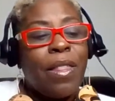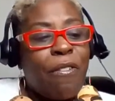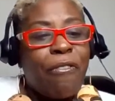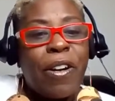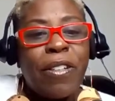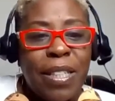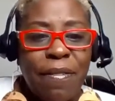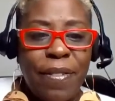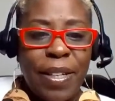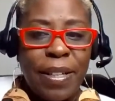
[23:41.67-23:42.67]
The first
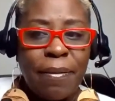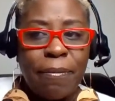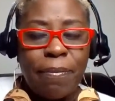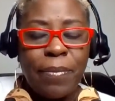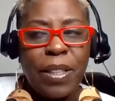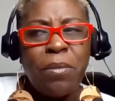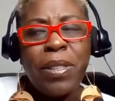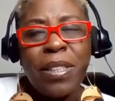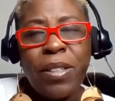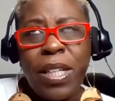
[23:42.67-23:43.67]
event, it was